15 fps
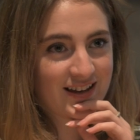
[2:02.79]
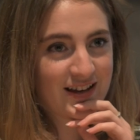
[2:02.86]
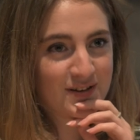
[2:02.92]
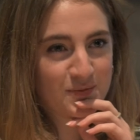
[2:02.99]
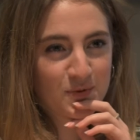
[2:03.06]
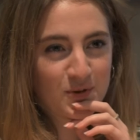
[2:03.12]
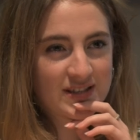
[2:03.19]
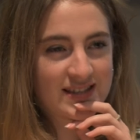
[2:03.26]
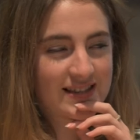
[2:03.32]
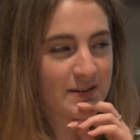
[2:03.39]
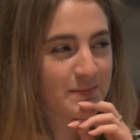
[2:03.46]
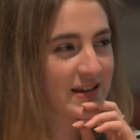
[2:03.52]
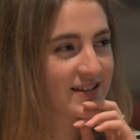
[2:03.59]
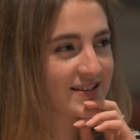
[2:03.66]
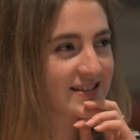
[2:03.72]
And what is it
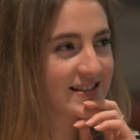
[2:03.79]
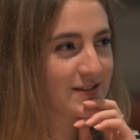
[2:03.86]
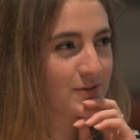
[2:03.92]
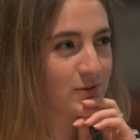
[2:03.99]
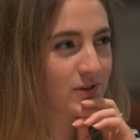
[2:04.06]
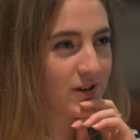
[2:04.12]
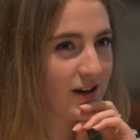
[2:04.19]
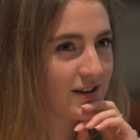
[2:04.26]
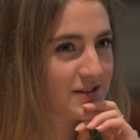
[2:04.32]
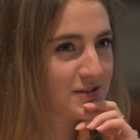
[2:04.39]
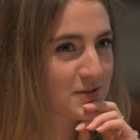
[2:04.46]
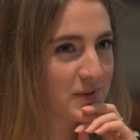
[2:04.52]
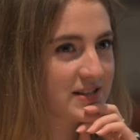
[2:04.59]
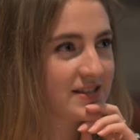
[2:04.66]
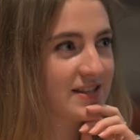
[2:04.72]
that makes single cask
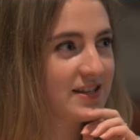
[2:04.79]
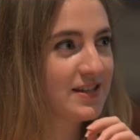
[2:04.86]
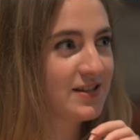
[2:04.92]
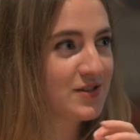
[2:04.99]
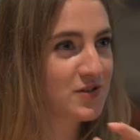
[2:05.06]
whiskey